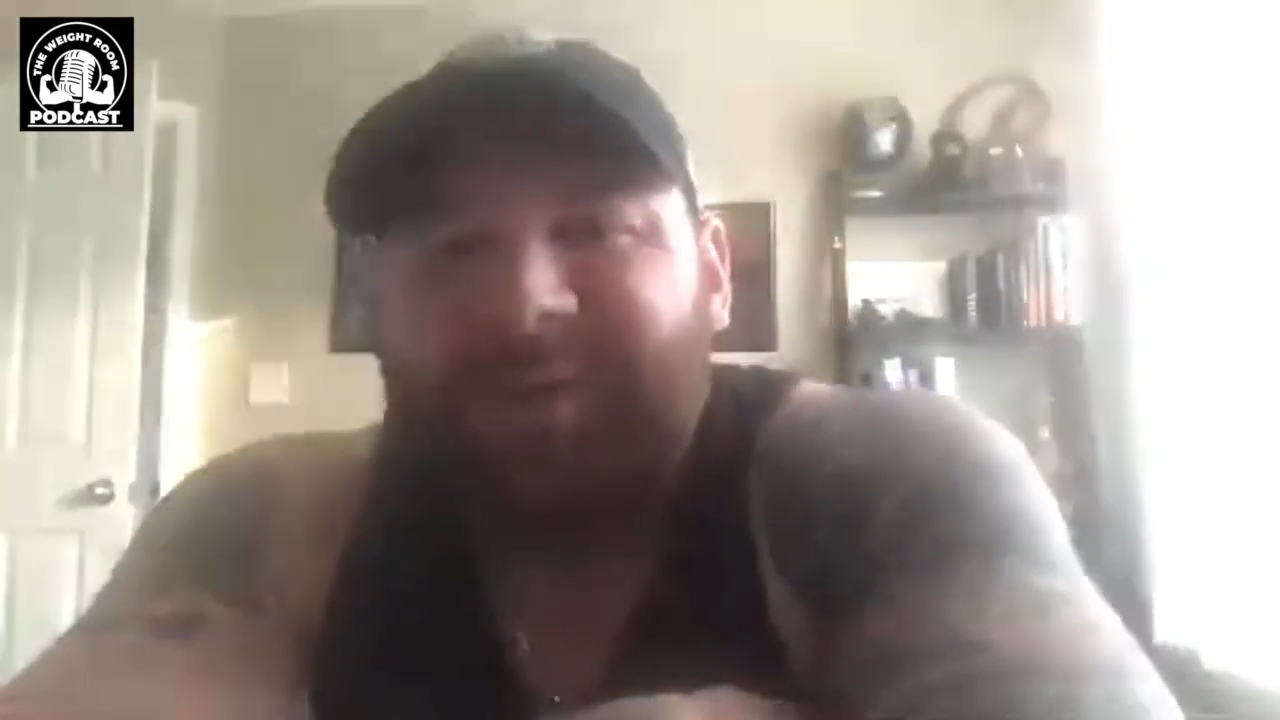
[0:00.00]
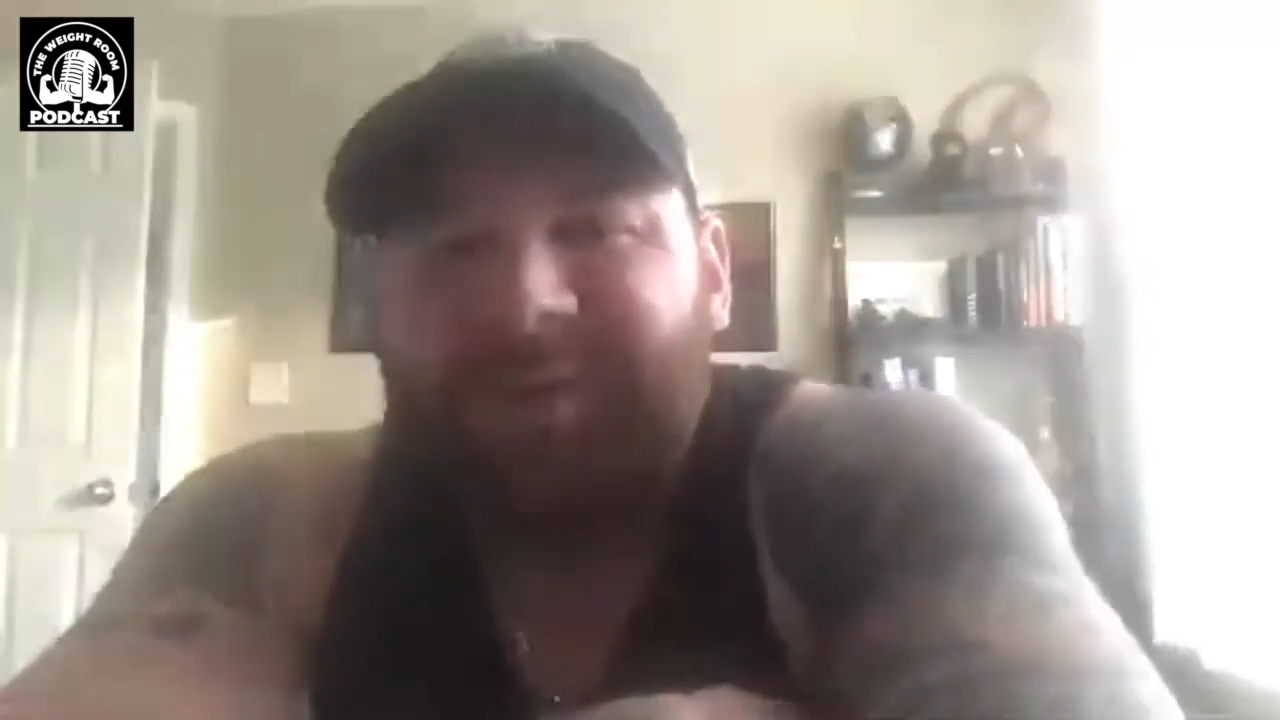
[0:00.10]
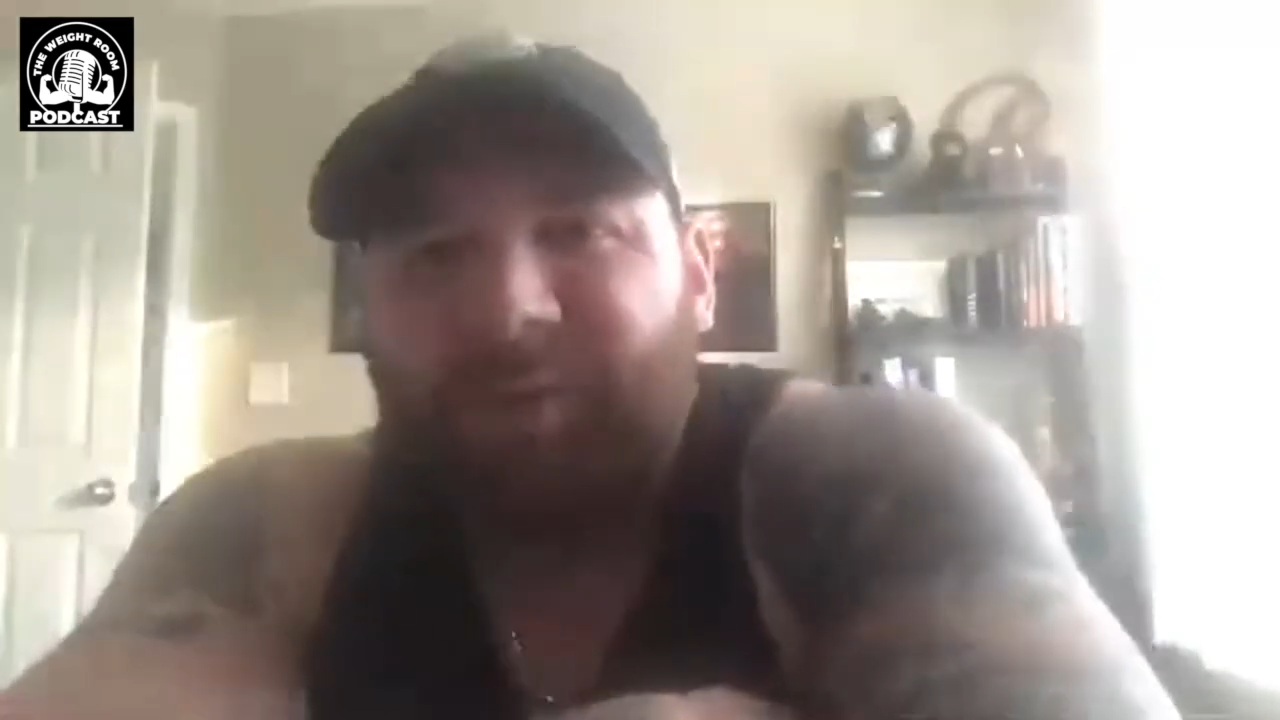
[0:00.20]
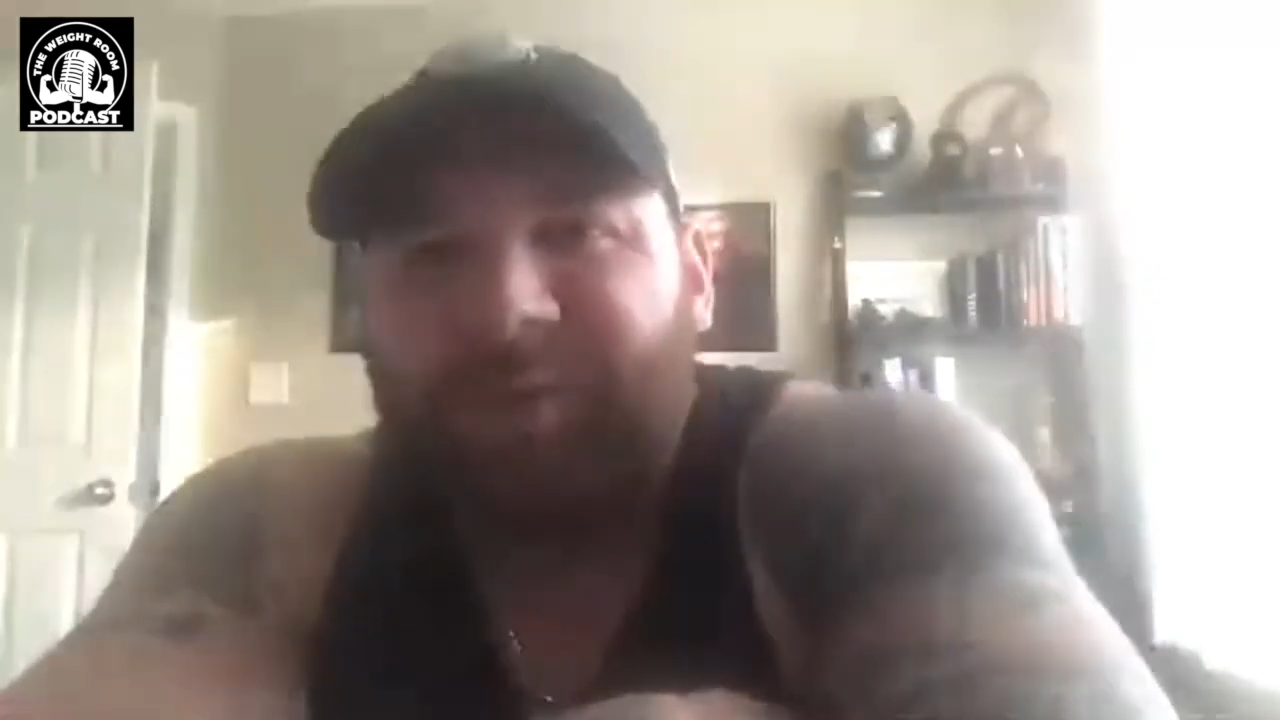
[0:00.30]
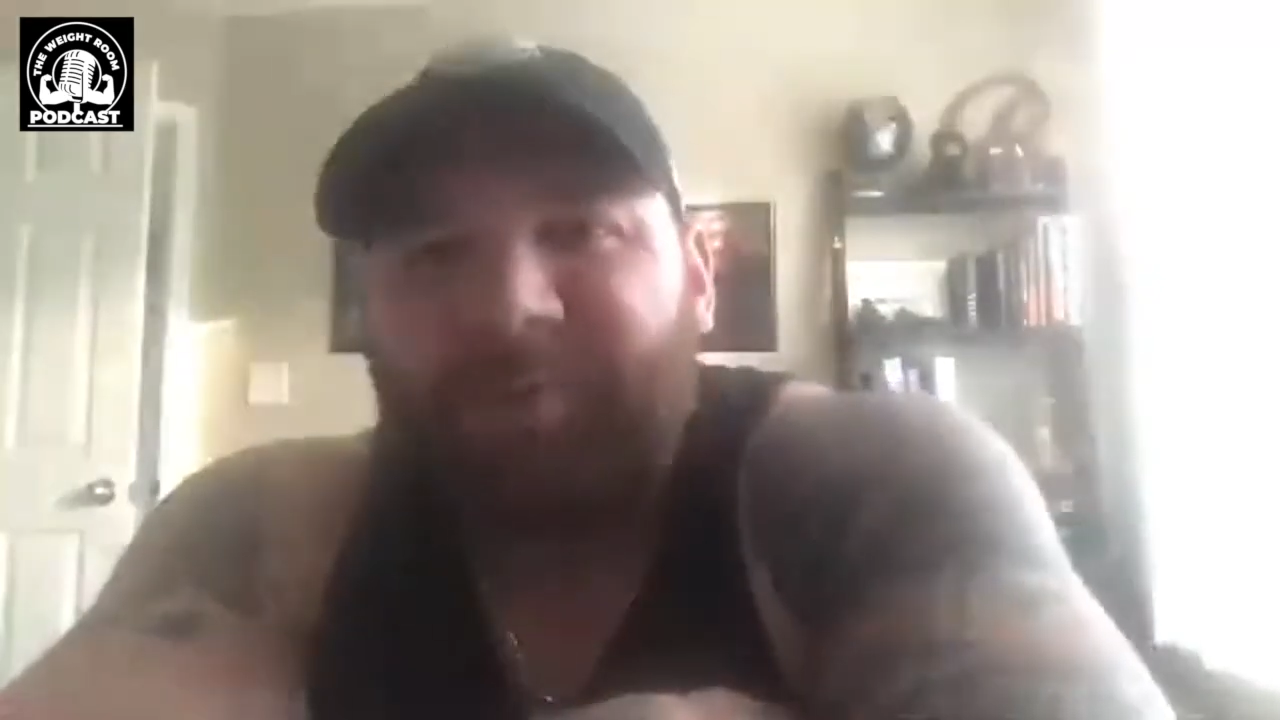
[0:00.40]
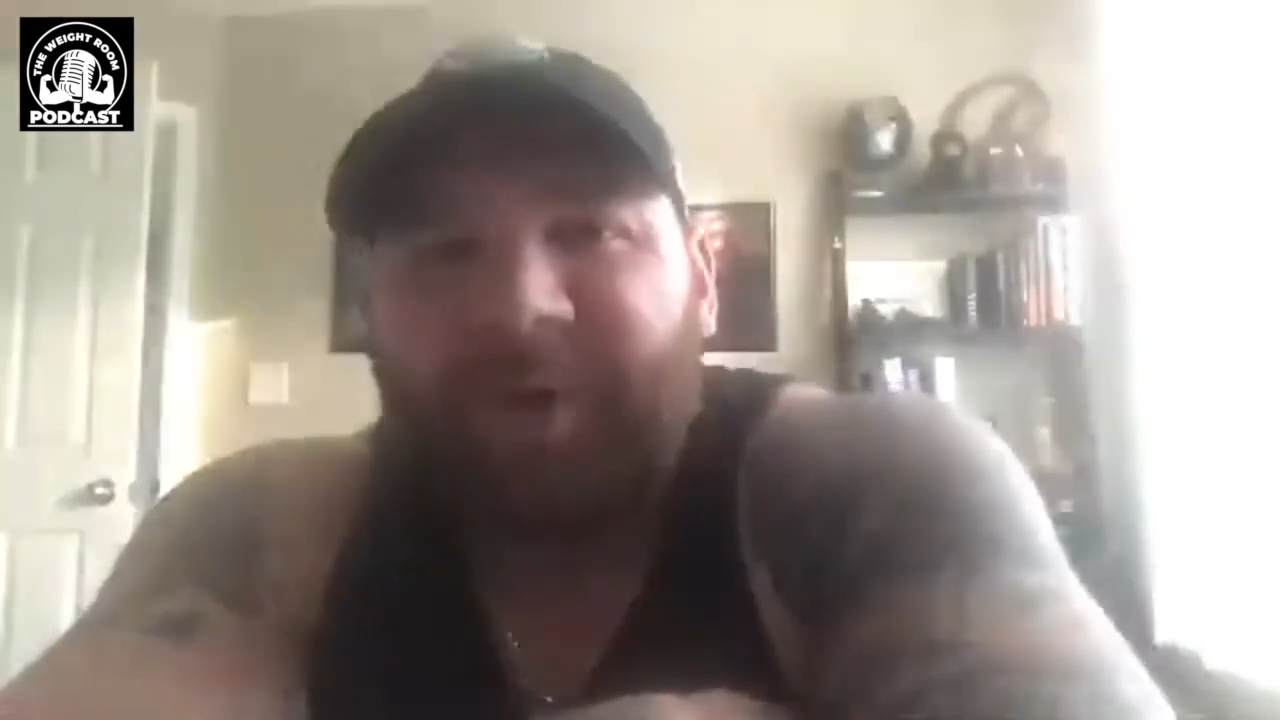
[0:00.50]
people with